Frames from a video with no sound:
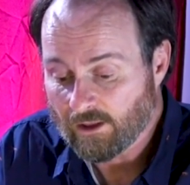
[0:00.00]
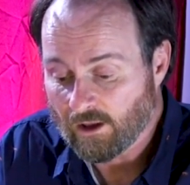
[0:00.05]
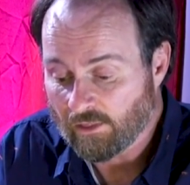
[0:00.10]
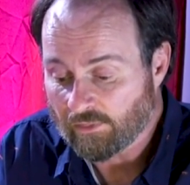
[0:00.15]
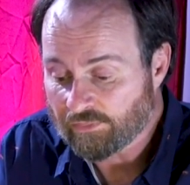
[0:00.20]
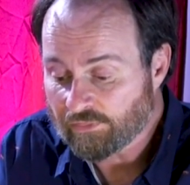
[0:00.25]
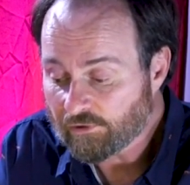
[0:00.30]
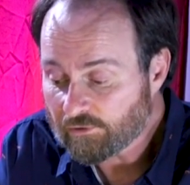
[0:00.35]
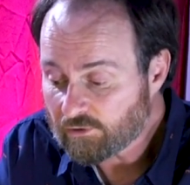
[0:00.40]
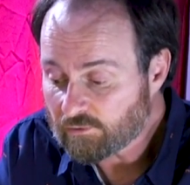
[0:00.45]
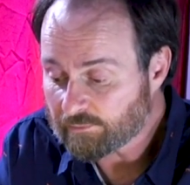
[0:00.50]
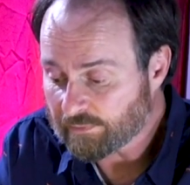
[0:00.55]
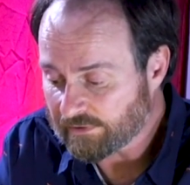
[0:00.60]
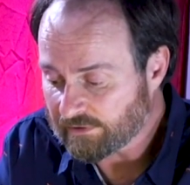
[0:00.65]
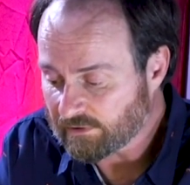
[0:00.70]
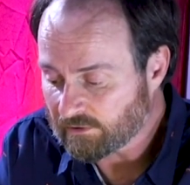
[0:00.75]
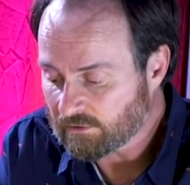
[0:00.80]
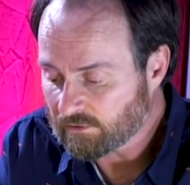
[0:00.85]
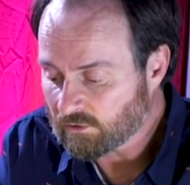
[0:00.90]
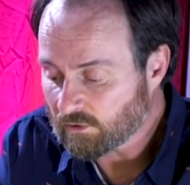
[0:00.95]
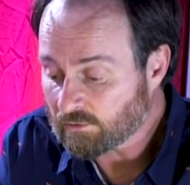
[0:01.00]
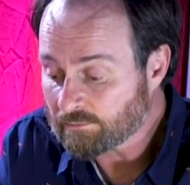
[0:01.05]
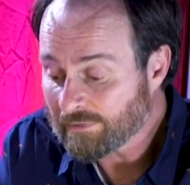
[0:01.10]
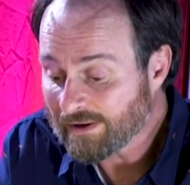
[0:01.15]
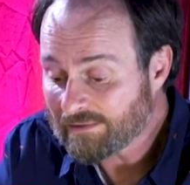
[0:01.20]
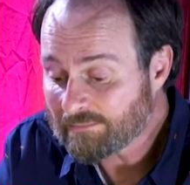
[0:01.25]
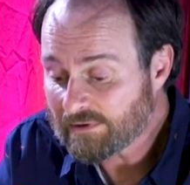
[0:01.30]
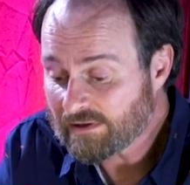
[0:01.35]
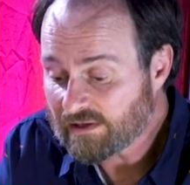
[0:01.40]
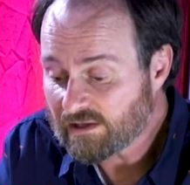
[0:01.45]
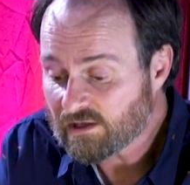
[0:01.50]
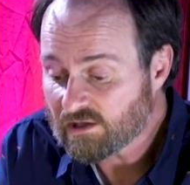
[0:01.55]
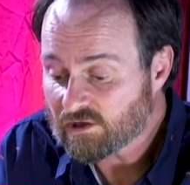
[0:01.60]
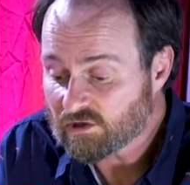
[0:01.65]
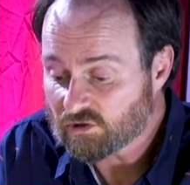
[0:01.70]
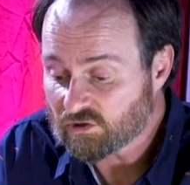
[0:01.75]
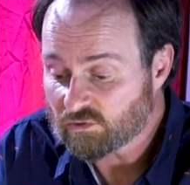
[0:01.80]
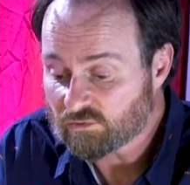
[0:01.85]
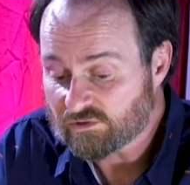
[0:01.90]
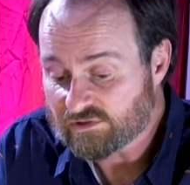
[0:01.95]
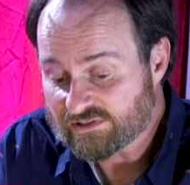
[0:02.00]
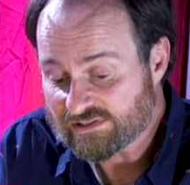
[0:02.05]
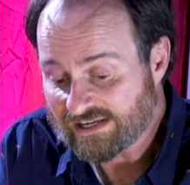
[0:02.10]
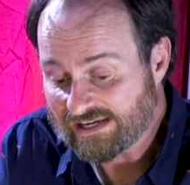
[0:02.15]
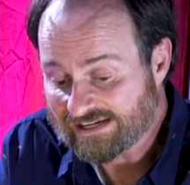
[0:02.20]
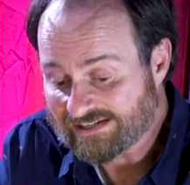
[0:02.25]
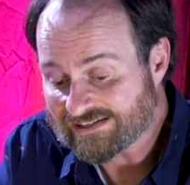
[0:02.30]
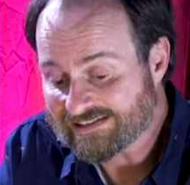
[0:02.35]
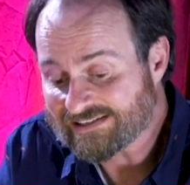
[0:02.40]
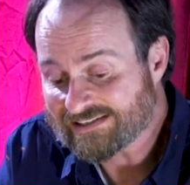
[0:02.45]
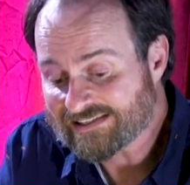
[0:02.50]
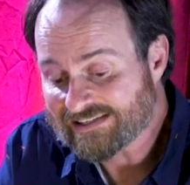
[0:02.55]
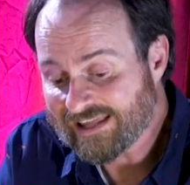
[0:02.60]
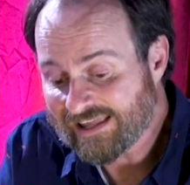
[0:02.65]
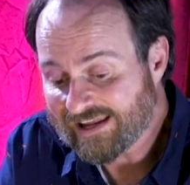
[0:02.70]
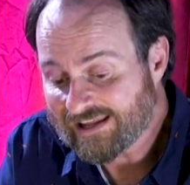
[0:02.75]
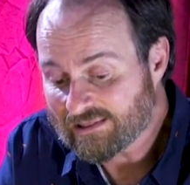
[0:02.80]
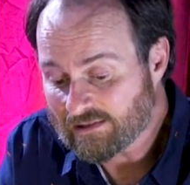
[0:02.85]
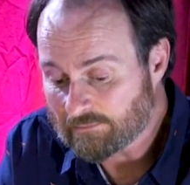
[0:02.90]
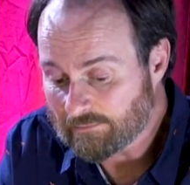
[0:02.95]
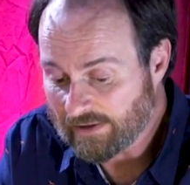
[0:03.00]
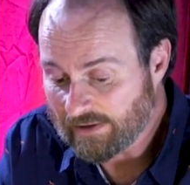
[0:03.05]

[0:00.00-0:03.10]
a third pill, or maybe you decide to stay in the